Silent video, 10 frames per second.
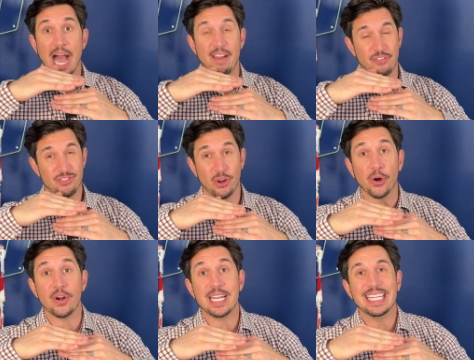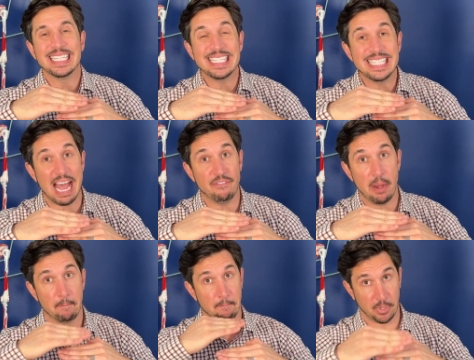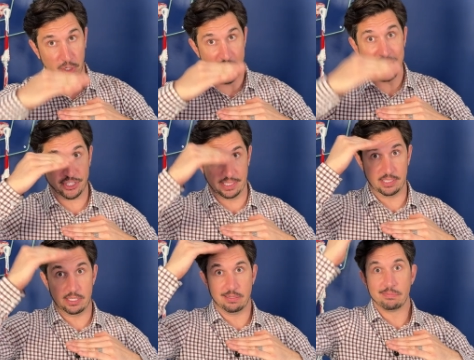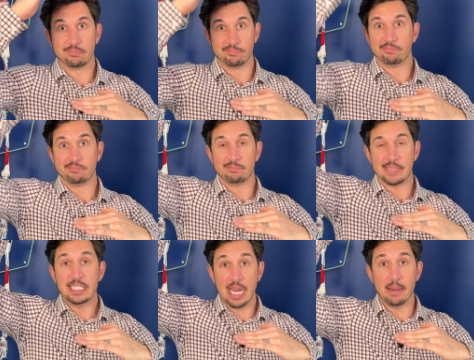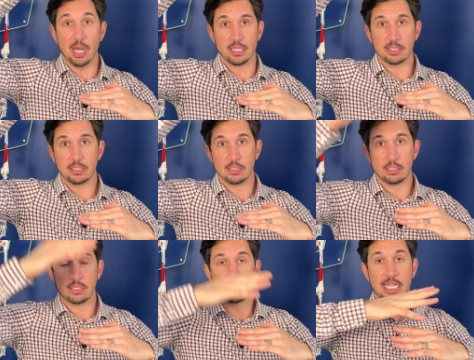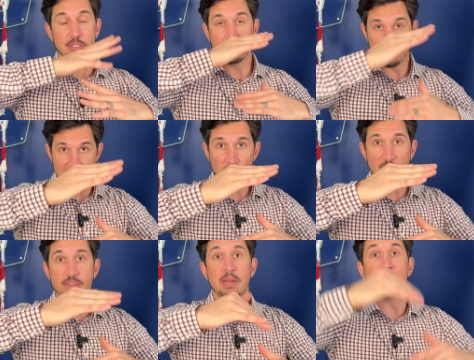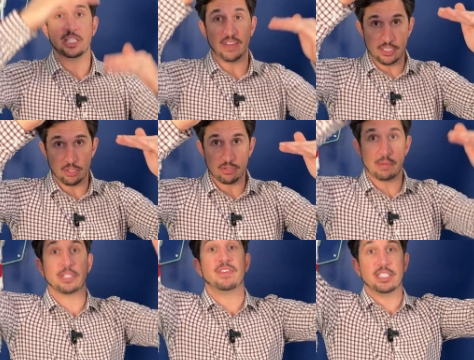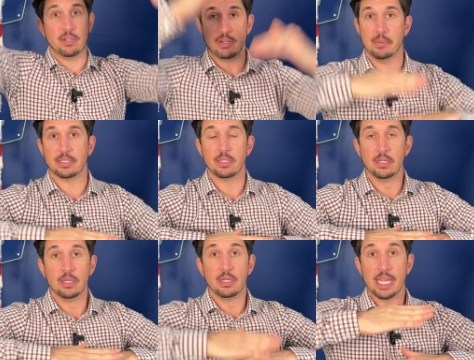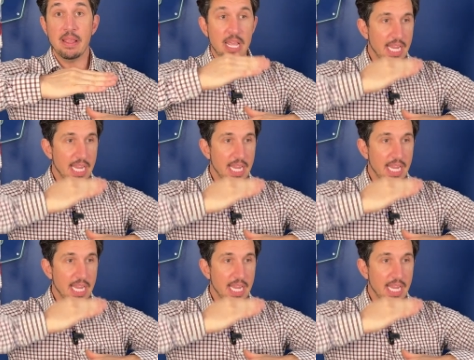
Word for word: I have 37 progressions. That's nine months. That's phase one, three months, phase two, three months, phase three, three months. Okay?